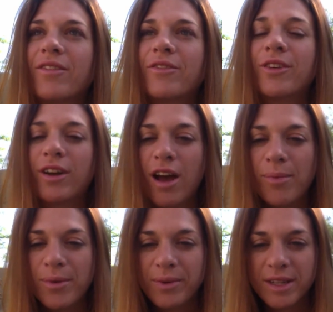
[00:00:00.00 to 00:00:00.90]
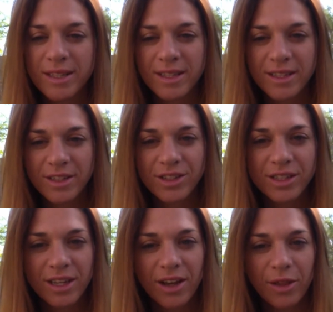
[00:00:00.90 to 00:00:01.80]
for a couple of reasons.
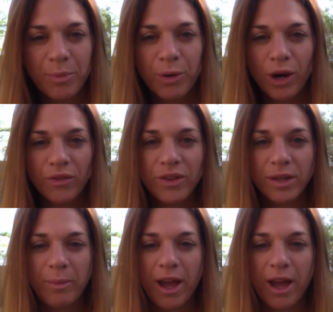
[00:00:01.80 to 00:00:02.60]
There's the perfect